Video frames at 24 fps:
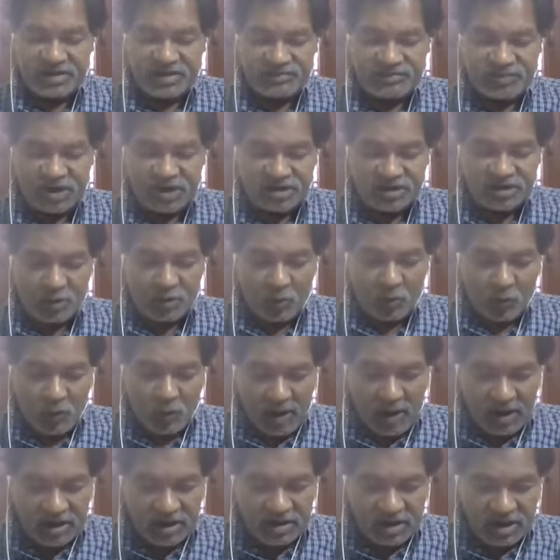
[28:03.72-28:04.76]
subsection
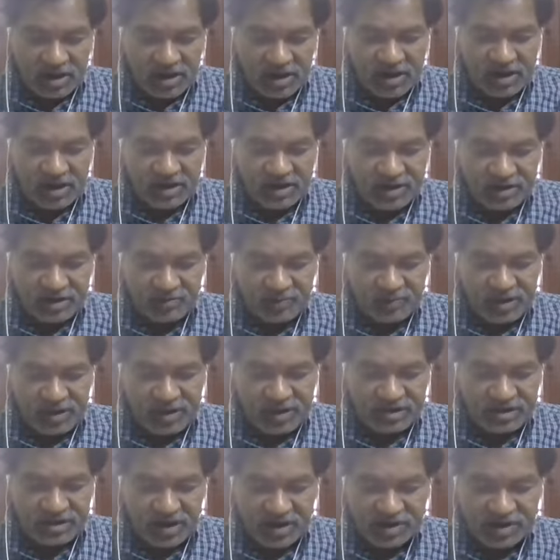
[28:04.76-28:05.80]
1, and
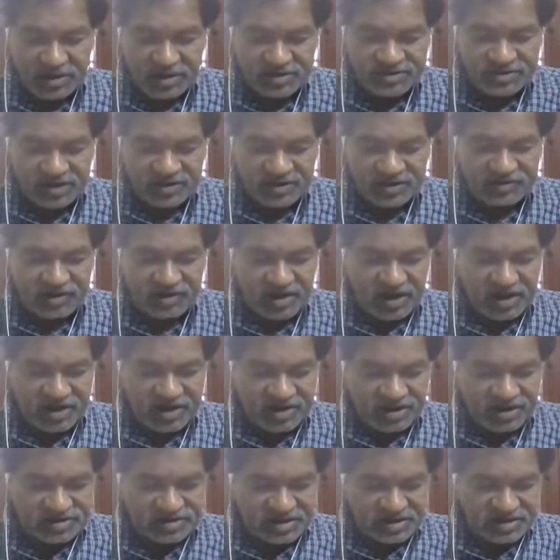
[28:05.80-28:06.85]
rebate under section
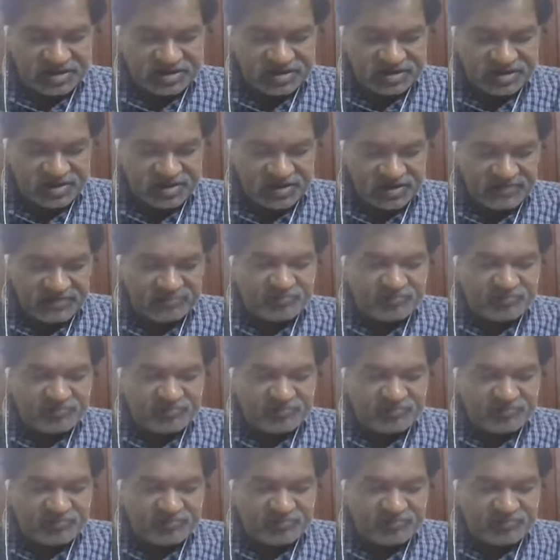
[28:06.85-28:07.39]
86.